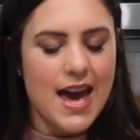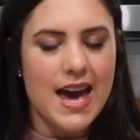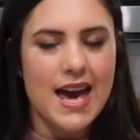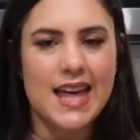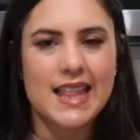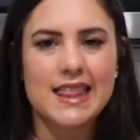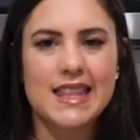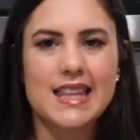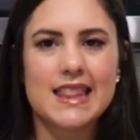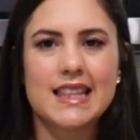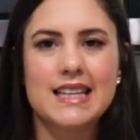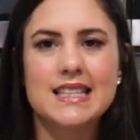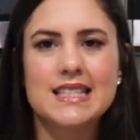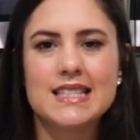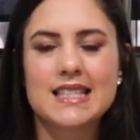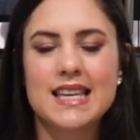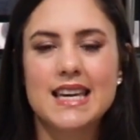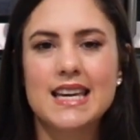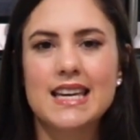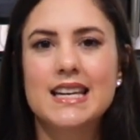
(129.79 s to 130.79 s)
and then the
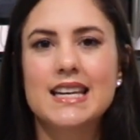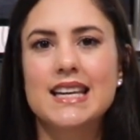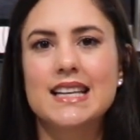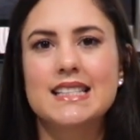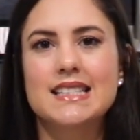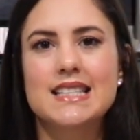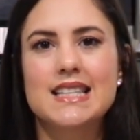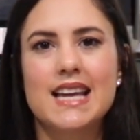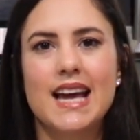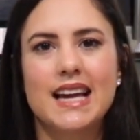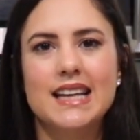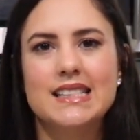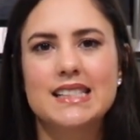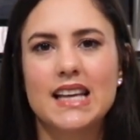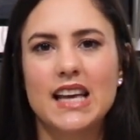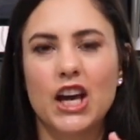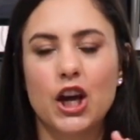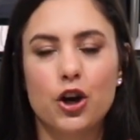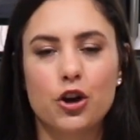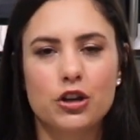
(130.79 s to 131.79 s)
skin gets nice
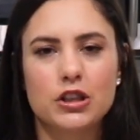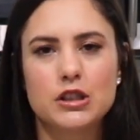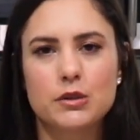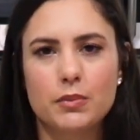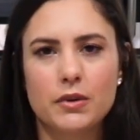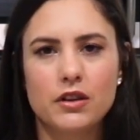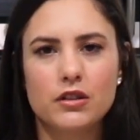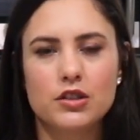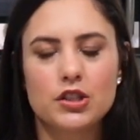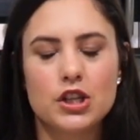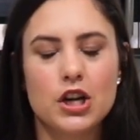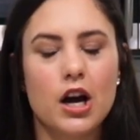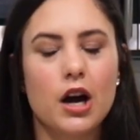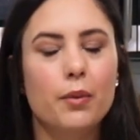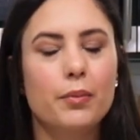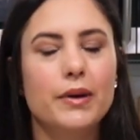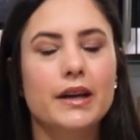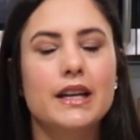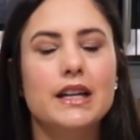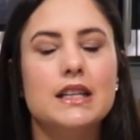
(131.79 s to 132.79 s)
and crispy on
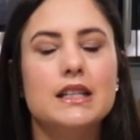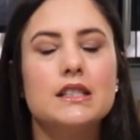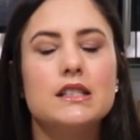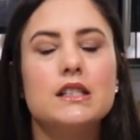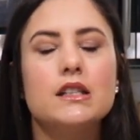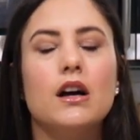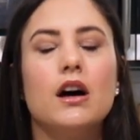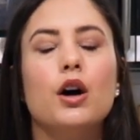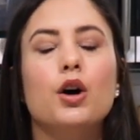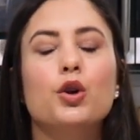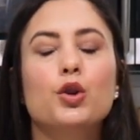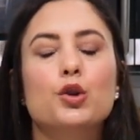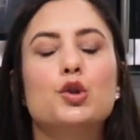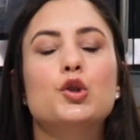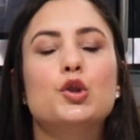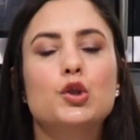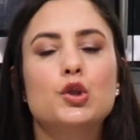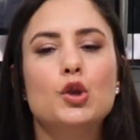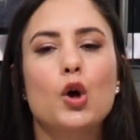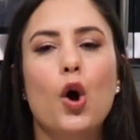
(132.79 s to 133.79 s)
top. It is
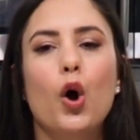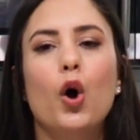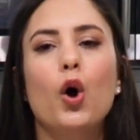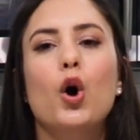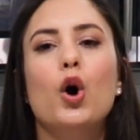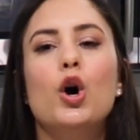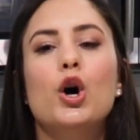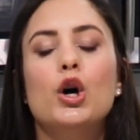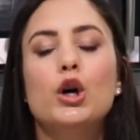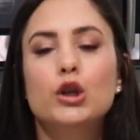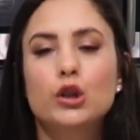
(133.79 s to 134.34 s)
so